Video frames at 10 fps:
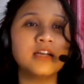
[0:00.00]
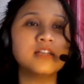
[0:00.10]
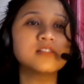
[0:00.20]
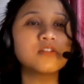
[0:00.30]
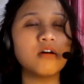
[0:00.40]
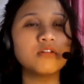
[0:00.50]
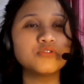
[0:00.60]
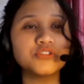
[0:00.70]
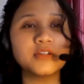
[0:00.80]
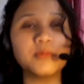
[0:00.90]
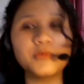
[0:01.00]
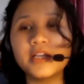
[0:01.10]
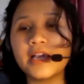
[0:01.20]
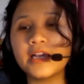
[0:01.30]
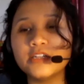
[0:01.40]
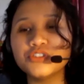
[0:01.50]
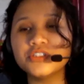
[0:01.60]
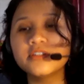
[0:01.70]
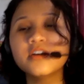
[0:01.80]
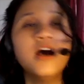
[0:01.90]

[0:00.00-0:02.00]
Intercultural Communication,